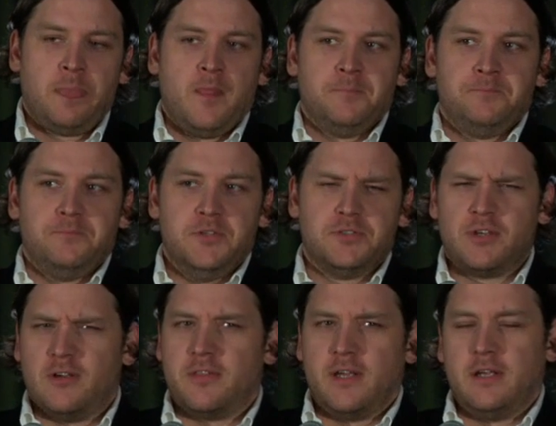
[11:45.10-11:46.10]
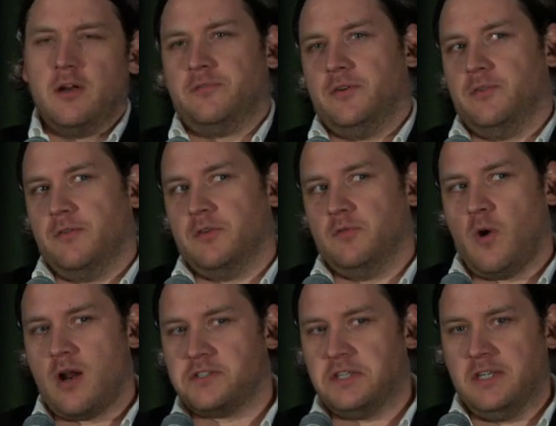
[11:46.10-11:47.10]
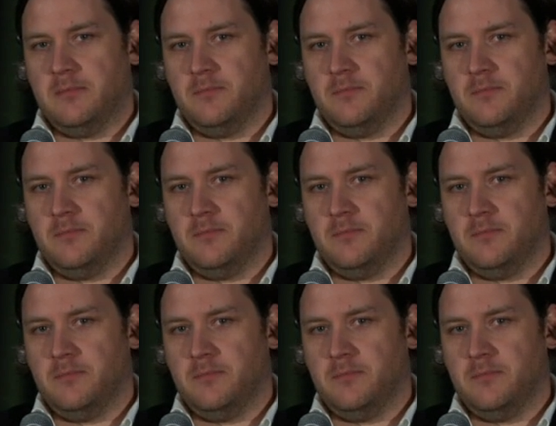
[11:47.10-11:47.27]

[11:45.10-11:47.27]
you start thinking, if you've watched any